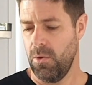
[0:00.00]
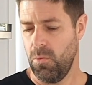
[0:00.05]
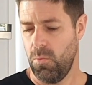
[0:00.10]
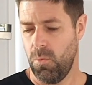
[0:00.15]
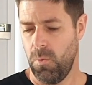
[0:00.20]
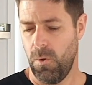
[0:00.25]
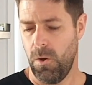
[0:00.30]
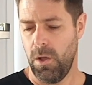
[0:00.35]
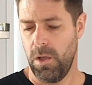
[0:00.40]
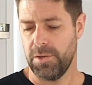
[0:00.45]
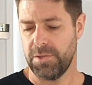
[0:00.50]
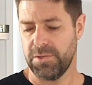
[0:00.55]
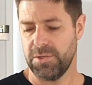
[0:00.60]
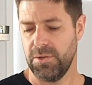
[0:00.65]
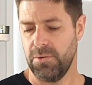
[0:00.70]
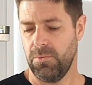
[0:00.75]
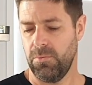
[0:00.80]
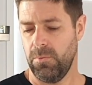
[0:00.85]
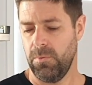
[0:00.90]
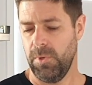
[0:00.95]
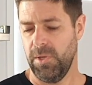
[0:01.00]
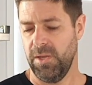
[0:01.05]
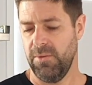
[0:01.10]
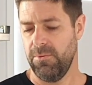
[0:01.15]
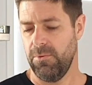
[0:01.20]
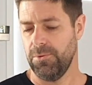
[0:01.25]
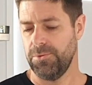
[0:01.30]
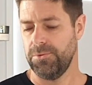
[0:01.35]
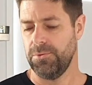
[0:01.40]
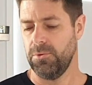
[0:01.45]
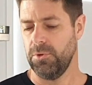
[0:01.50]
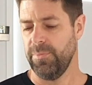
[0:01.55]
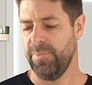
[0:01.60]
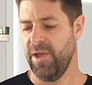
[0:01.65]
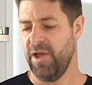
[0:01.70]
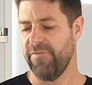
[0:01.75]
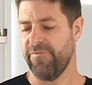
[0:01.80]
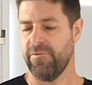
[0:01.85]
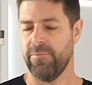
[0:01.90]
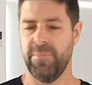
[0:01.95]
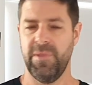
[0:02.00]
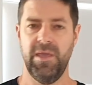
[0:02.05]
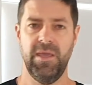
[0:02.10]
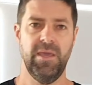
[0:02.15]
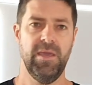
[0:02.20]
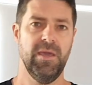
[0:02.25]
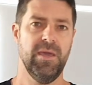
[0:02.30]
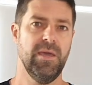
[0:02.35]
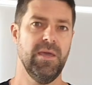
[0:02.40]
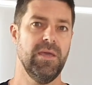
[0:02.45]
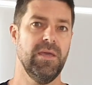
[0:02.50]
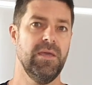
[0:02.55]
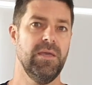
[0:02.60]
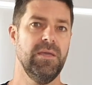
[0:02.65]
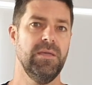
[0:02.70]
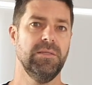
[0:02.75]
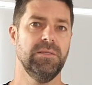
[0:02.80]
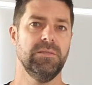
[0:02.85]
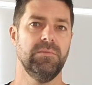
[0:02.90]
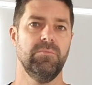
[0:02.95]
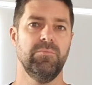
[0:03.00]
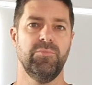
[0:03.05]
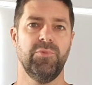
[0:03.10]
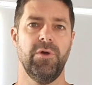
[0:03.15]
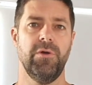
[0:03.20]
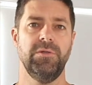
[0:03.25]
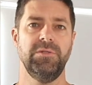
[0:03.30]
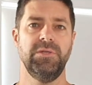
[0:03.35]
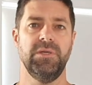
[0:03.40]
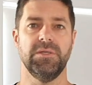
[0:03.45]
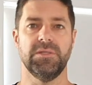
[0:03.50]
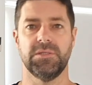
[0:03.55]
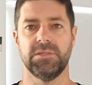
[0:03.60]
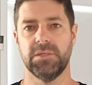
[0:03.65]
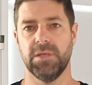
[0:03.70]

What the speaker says: What we will talk about from here is process.